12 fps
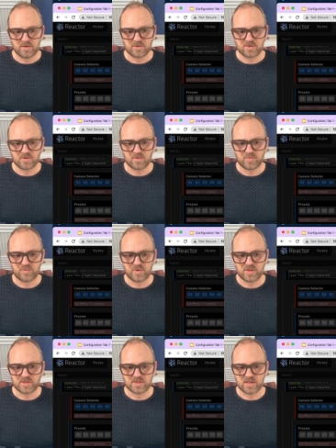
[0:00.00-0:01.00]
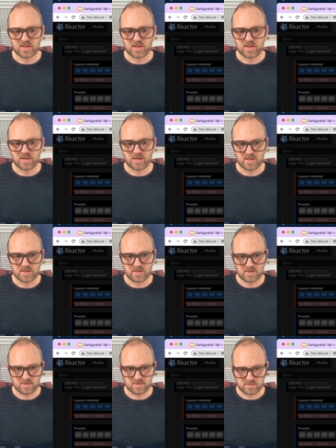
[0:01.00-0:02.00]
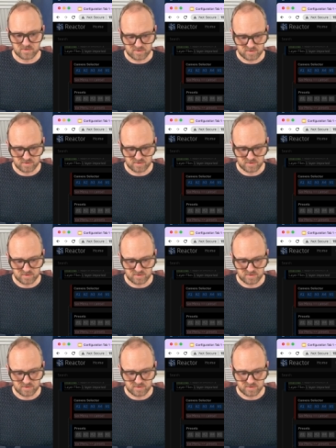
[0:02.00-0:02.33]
So preset, oh,